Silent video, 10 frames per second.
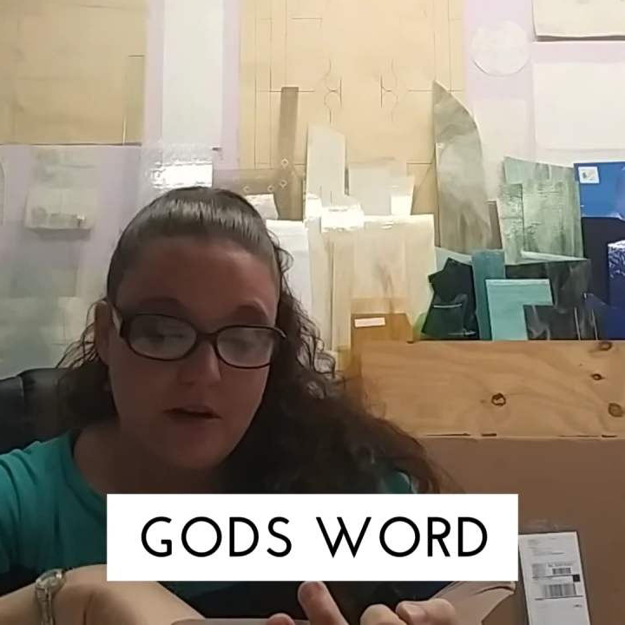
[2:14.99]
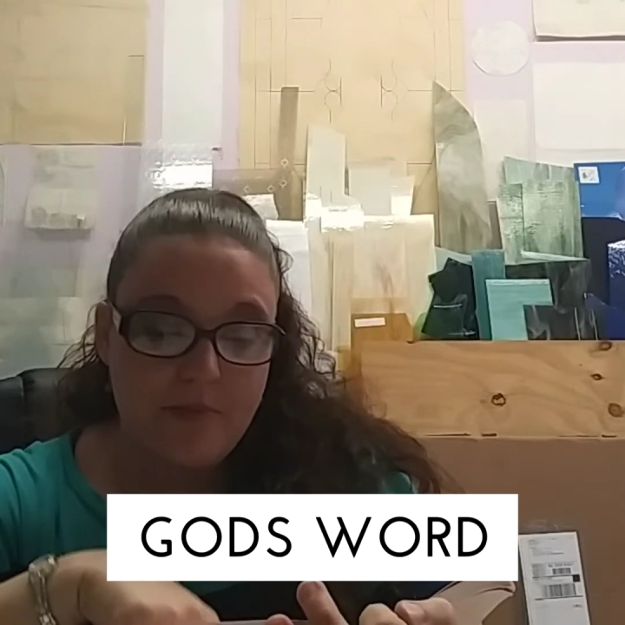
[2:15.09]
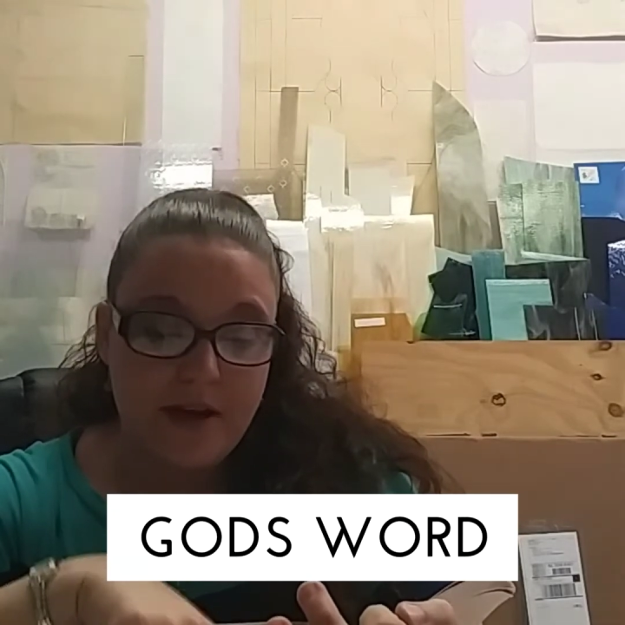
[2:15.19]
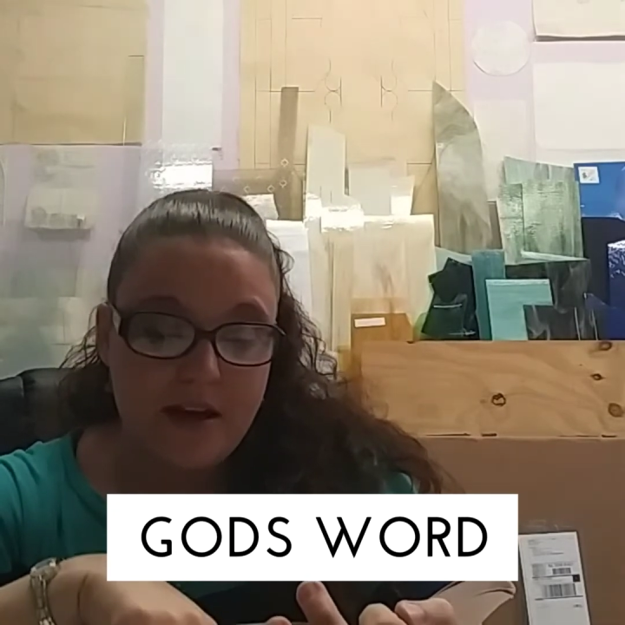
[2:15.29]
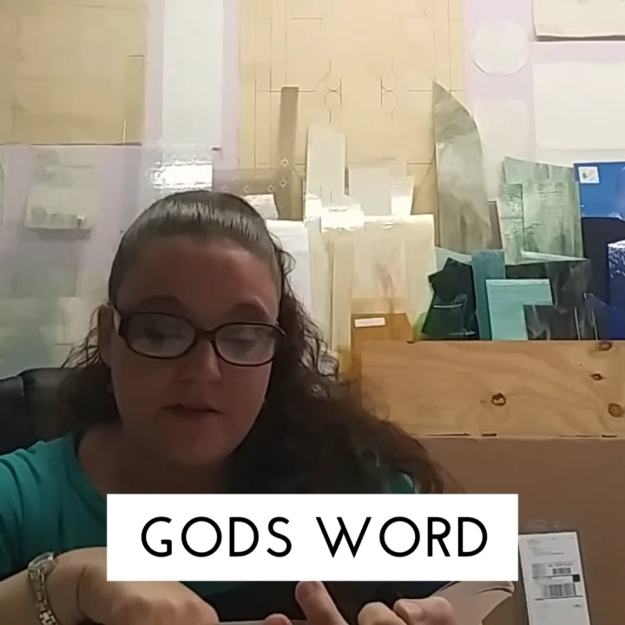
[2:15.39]
a
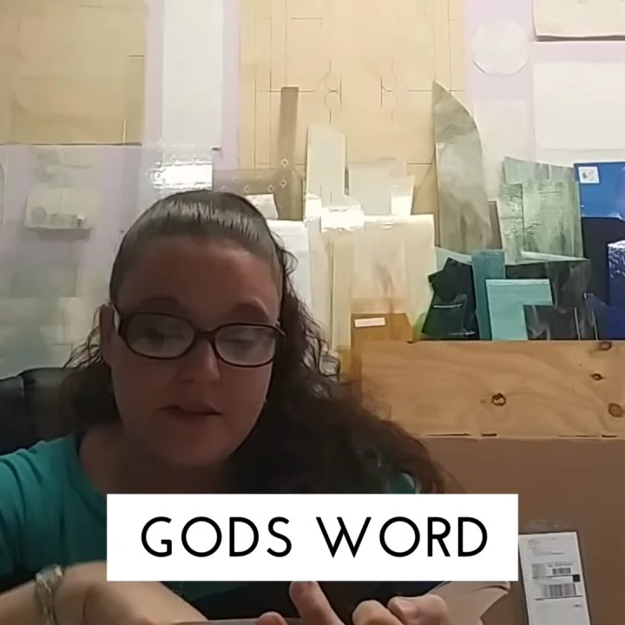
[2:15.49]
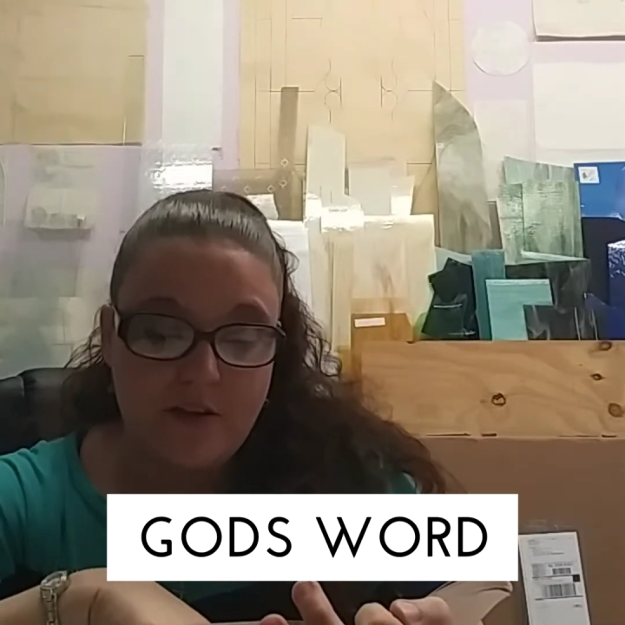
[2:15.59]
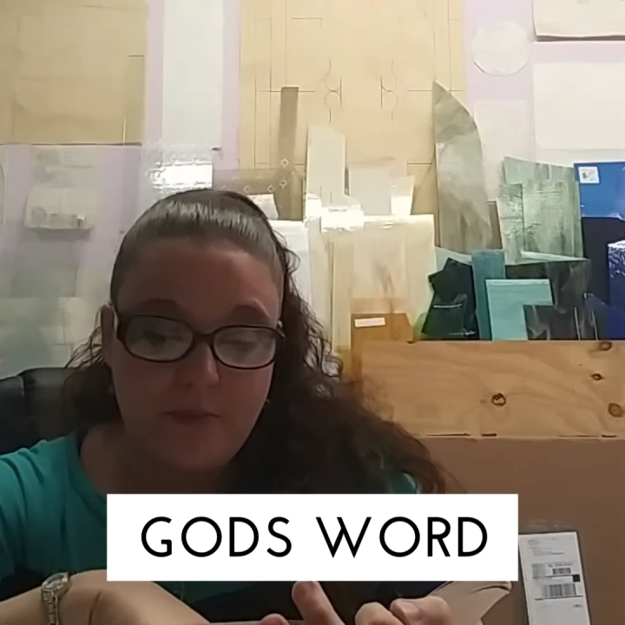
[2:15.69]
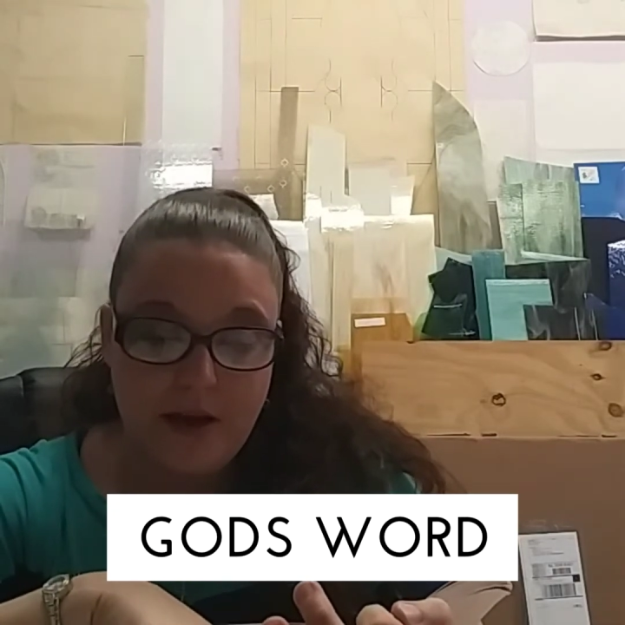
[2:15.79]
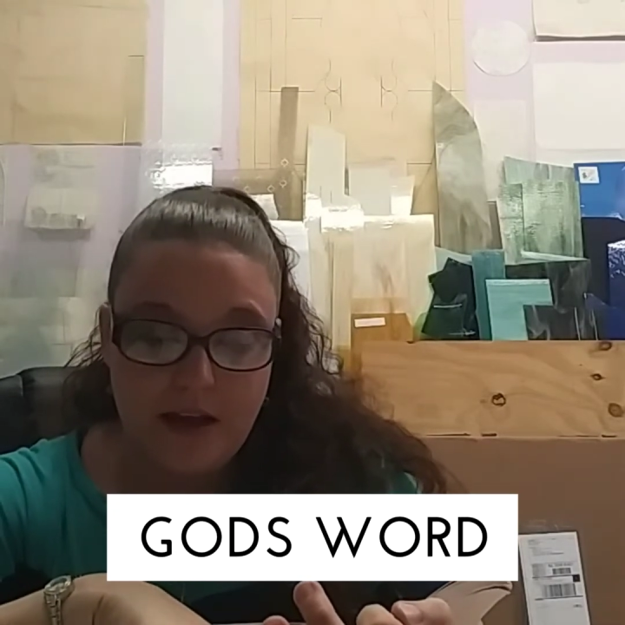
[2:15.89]
pit of
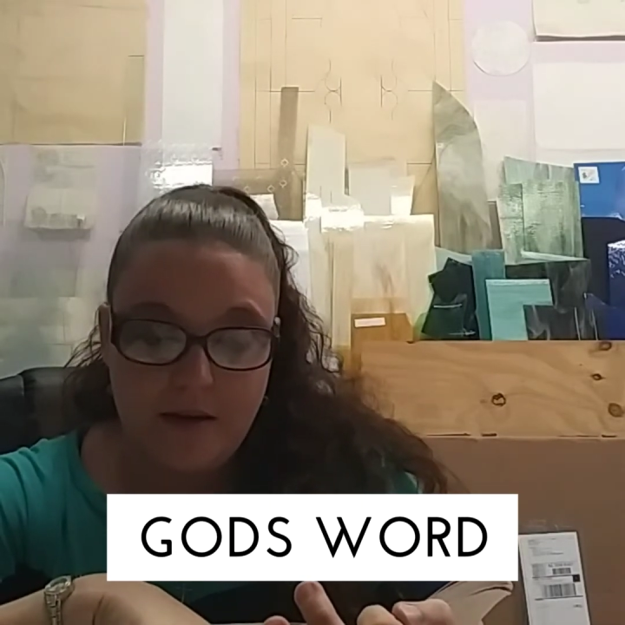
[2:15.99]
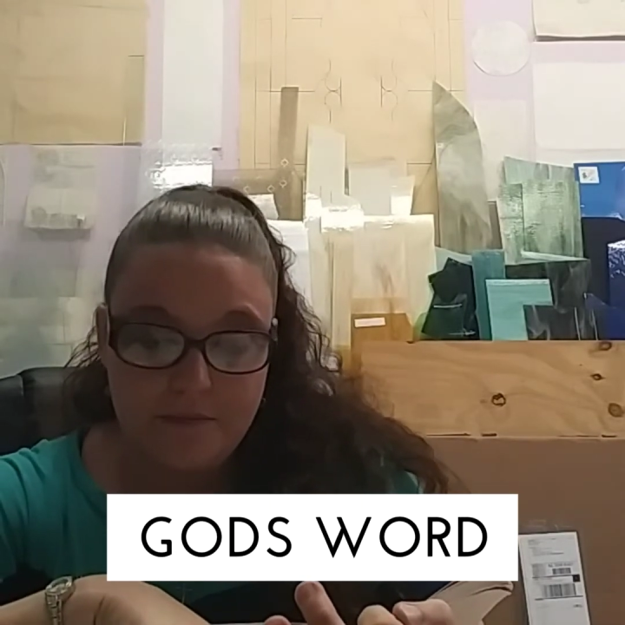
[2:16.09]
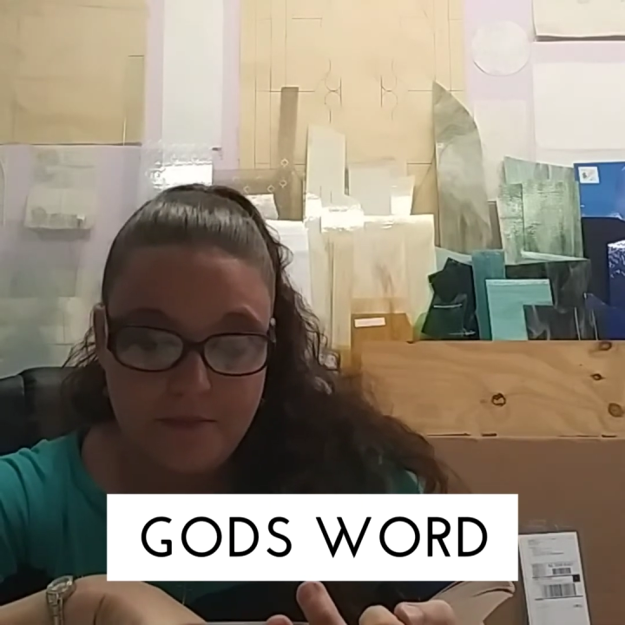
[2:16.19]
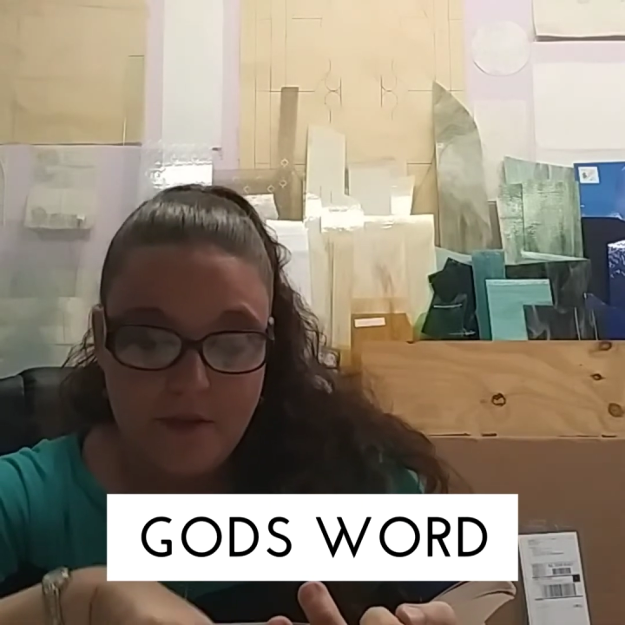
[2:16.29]
self-pity.